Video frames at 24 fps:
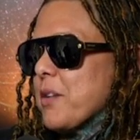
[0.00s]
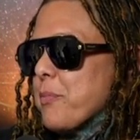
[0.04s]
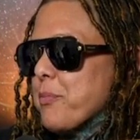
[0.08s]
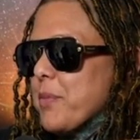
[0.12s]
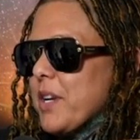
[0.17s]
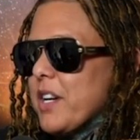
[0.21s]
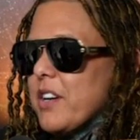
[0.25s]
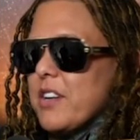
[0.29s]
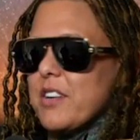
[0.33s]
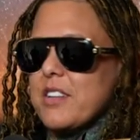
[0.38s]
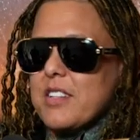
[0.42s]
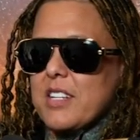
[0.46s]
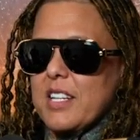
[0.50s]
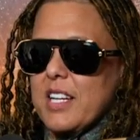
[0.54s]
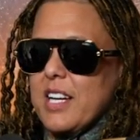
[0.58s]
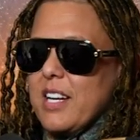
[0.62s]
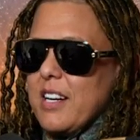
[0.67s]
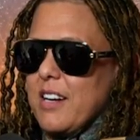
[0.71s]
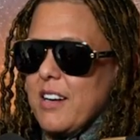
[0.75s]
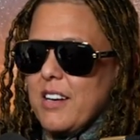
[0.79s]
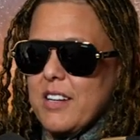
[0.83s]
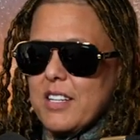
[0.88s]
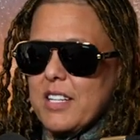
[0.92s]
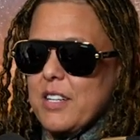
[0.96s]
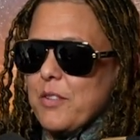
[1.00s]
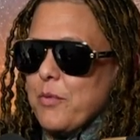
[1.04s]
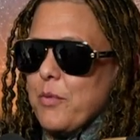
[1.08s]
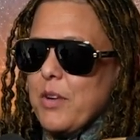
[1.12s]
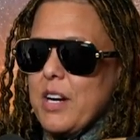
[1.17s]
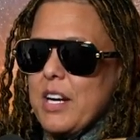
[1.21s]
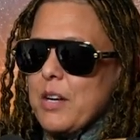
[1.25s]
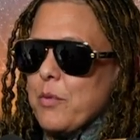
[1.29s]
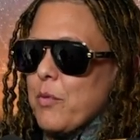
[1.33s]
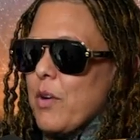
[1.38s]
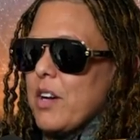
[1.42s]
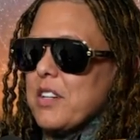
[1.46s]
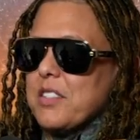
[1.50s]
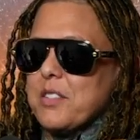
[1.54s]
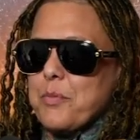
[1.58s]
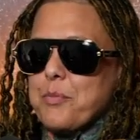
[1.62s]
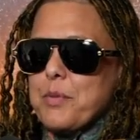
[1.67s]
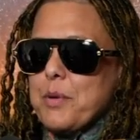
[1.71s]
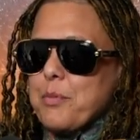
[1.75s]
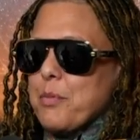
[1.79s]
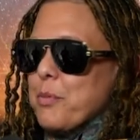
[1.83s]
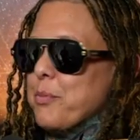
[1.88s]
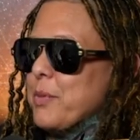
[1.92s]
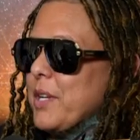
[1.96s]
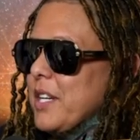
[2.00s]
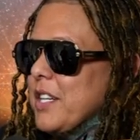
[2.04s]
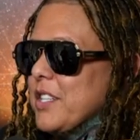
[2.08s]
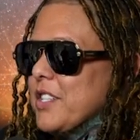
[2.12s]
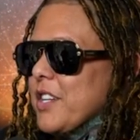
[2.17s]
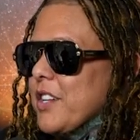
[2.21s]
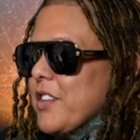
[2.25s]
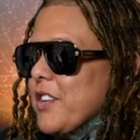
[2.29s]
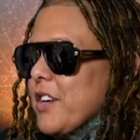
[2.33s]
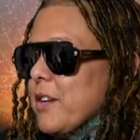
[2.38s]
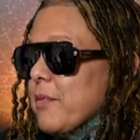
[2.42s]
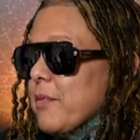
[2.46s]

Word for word: some beers and get on and, and, watch some people beat each other.